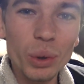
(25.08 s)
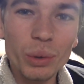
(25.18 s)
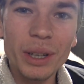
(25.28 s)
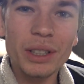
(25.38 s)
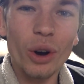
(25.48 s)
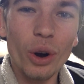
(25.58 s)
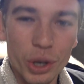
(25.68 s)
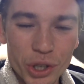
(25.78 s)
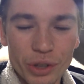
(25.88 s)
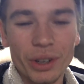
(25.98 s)
all the way to
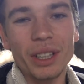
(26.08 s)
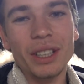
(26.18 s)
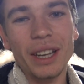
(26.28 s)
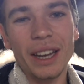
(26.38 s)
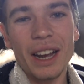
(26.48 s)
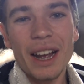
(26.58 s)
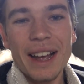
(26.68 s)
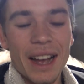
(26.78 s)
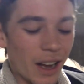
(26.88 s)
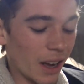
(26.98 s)
Austria today.
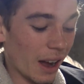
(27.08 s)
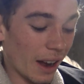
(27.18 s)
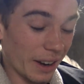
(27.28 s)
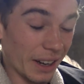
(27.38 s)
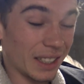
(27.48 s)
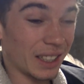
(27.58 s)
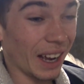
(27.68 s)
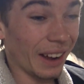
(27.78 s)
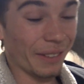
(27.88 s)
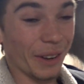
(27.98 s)

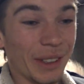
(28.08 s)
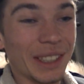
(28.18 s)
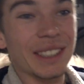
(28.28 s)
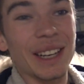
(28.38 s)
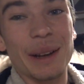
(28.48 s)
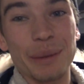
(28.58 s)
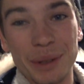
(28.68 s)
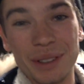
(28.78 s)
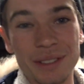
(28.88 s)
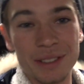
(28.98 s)
I've only
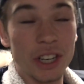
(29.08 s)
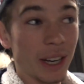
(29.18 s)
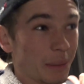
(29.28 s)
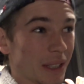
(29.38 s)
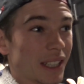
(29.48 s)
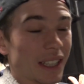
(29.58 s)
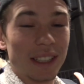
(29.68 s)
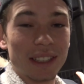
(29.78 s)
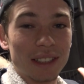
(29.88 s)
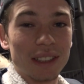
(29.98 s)
slept, James is here,
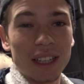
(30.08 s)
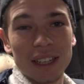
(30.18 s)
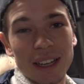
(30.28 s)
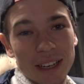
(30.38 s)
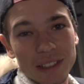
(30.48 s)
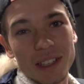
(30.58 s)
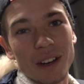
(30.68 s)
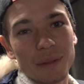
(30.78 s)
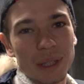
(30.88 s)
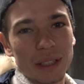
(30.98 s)
he's getting his
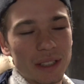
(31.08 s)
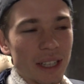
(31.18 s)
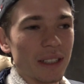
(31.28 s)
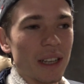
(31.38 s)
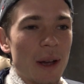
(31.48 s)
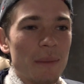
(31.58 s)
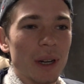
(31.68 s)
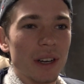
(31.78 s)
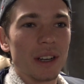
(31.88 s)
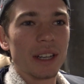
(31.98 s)
car from downstairs,
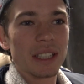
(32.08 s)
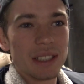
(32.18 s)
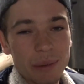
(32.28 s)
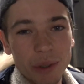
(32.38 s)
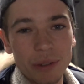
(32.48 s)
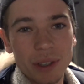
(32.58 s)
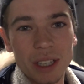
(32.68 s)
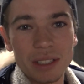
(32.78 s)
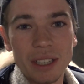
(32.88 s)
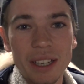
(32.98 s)
but he slept over
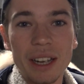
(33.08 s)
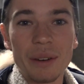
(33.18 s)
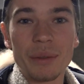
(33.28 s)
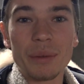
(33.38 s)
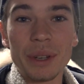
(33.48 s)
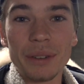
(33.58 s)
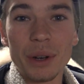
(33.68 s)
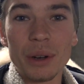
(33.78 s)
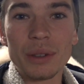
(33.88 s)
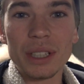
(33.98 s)
last night, and we've
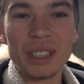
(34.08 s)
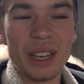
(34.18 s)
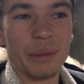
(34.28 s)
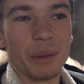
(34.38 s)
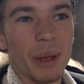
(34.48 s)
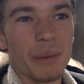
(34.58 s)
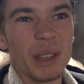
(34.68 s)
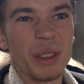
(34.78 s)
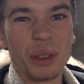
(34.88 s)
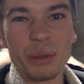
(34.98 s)
only slept
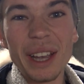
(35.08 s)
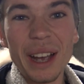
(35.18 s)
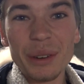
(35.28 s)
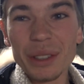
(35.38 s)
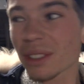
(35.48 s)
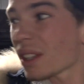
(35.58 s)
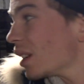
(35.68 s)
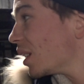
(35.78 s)
maybe 3 hours.